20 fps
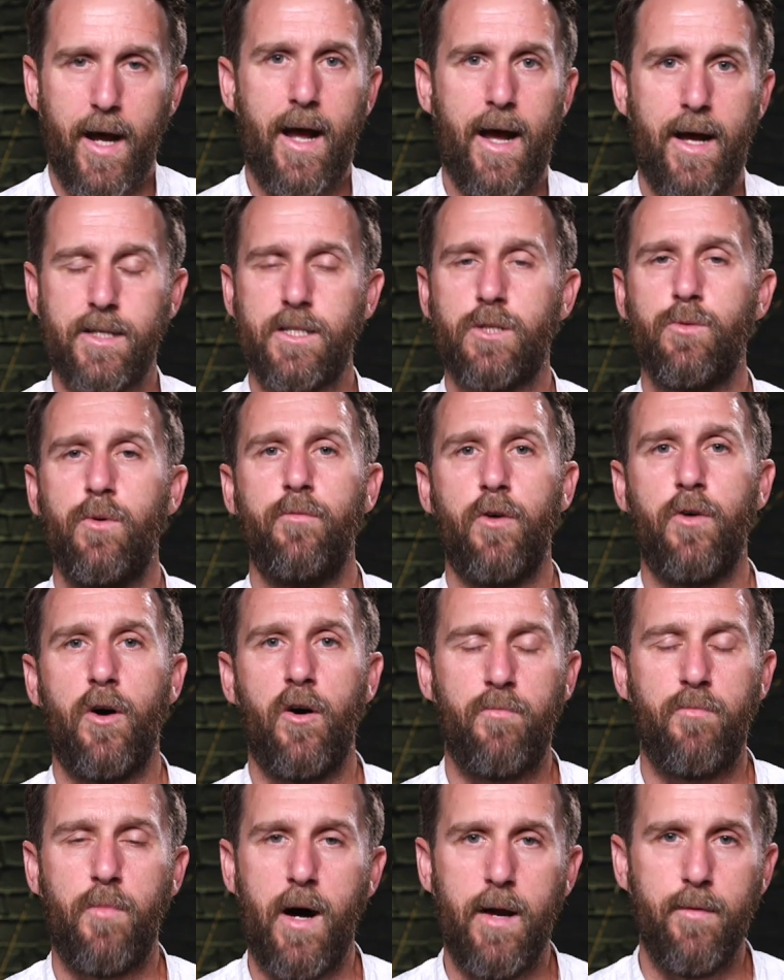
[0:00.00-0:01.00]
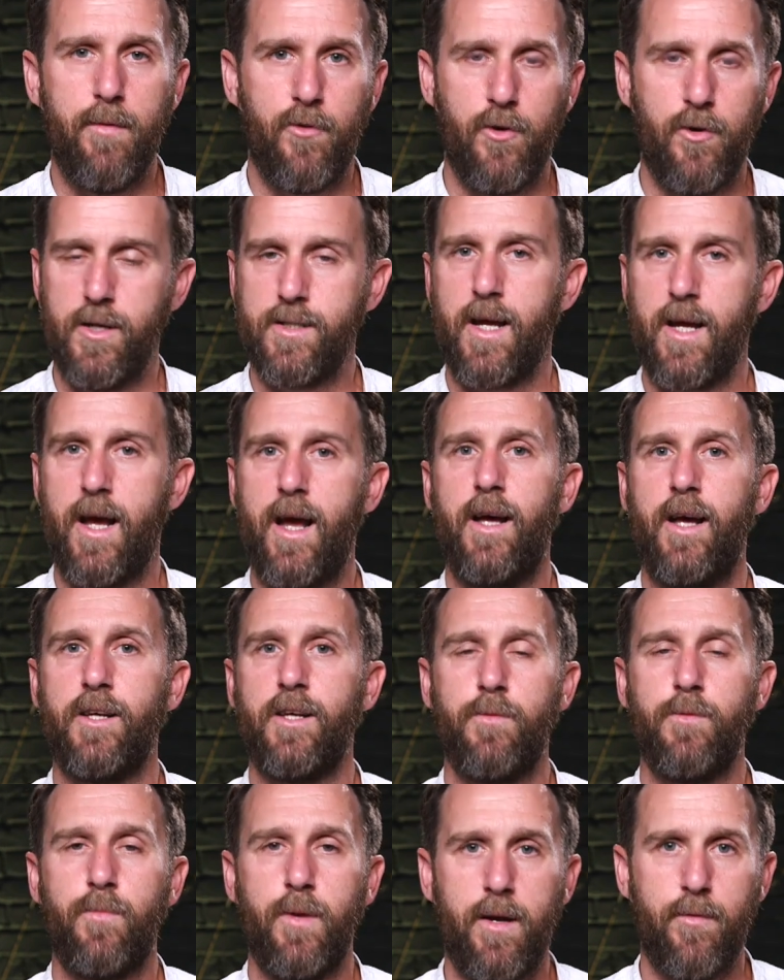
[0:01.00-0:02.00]
It has to involve mindfulness. It
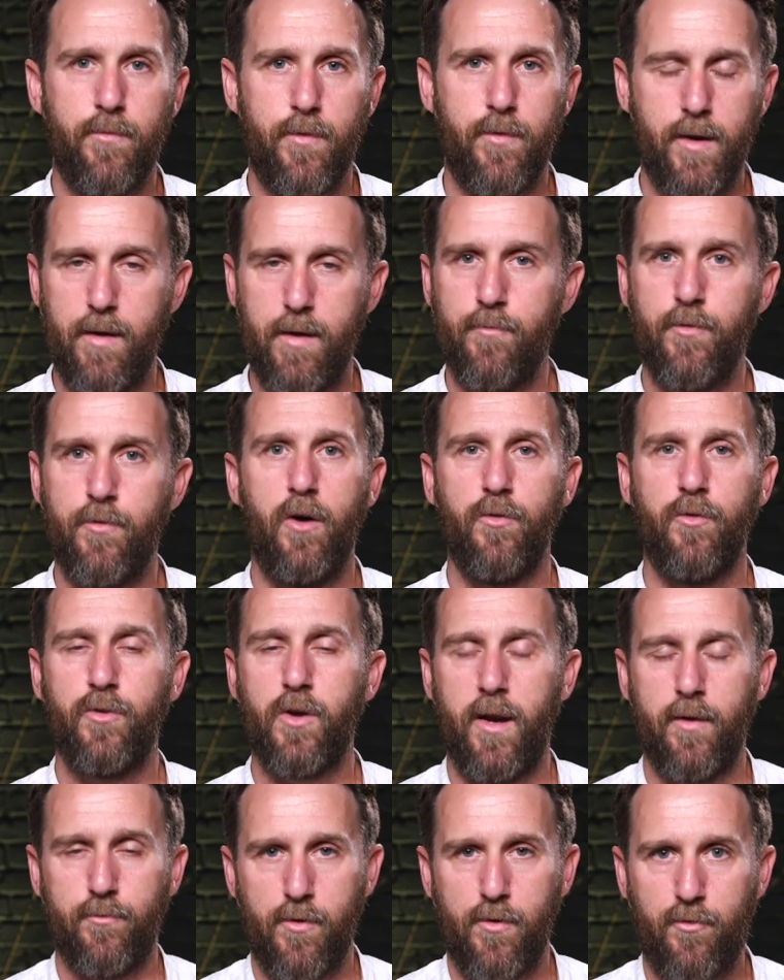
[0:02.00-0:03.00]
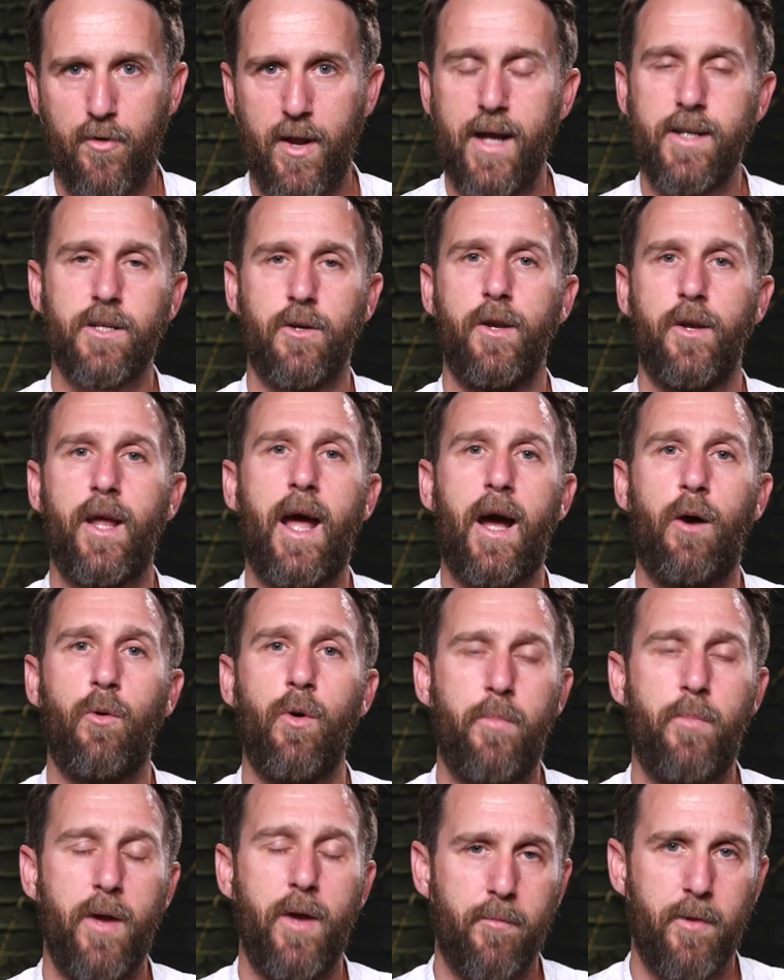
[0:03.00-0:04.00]
has to be Im- involved kind of reflecting on how
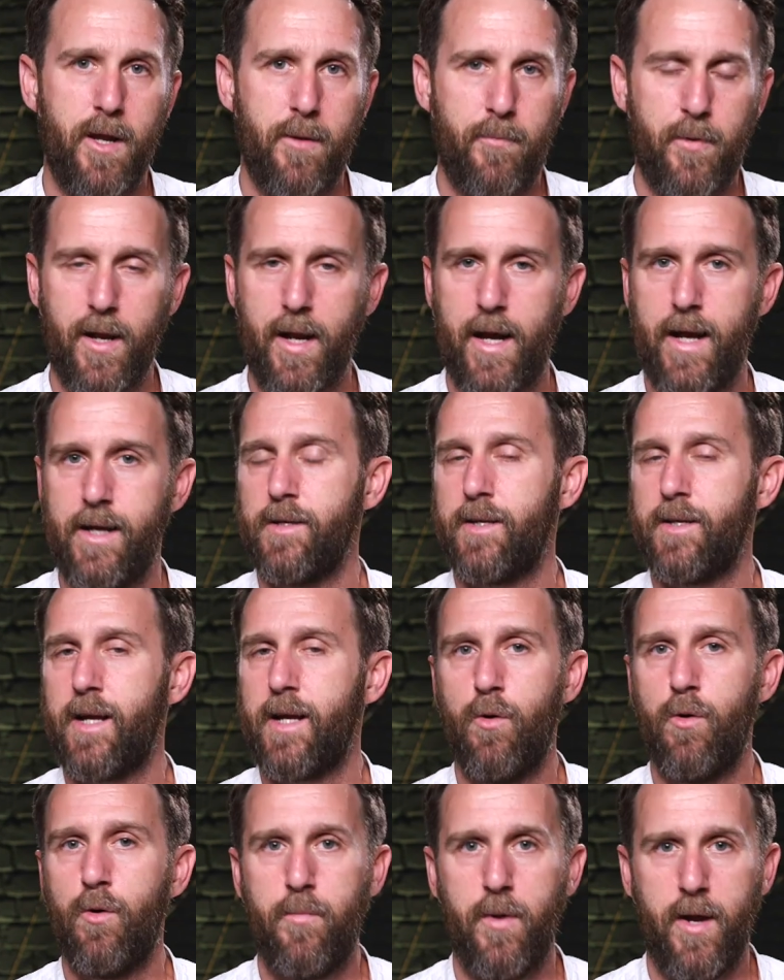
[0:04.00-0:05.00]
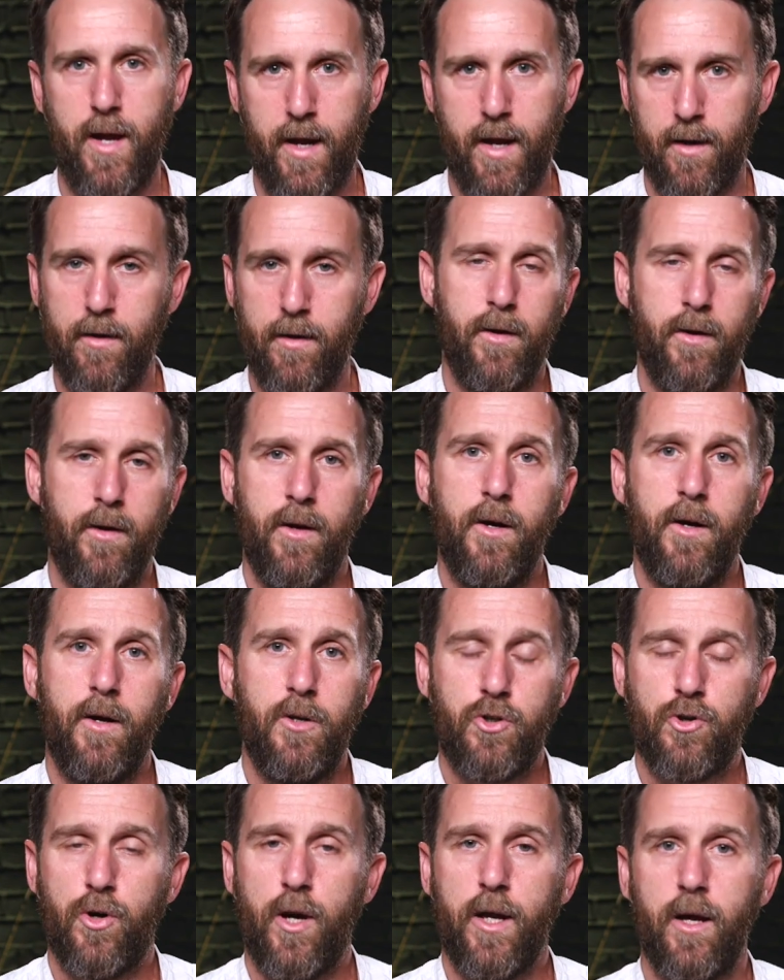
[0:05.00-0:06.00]
we're being manipulated, how we're being
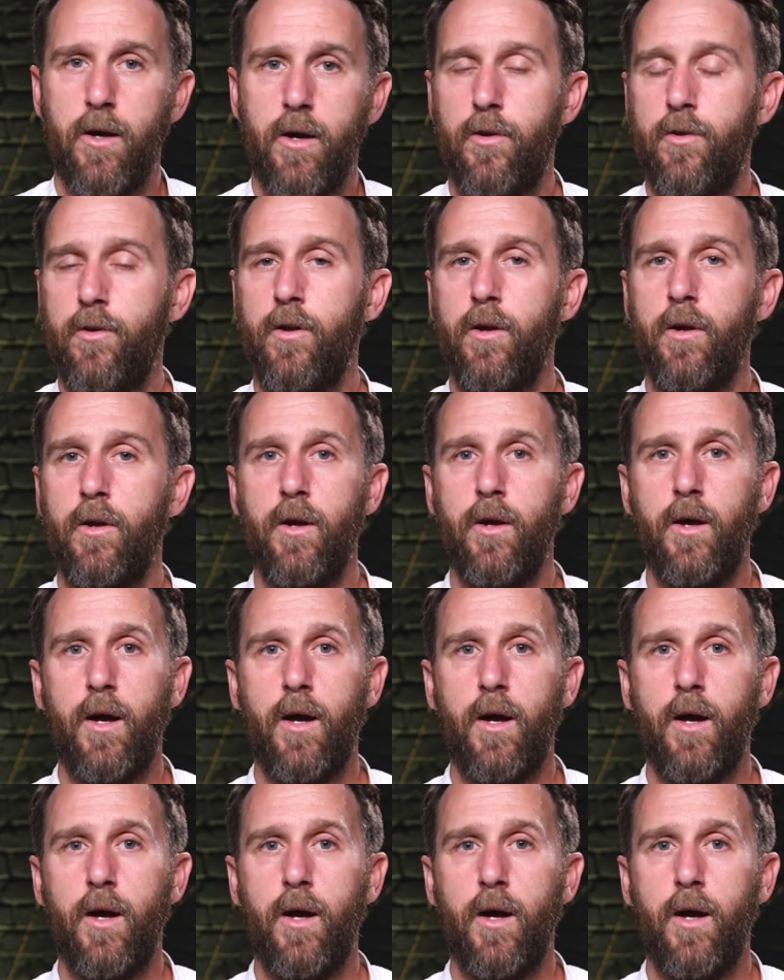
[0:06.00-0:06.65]
triggered.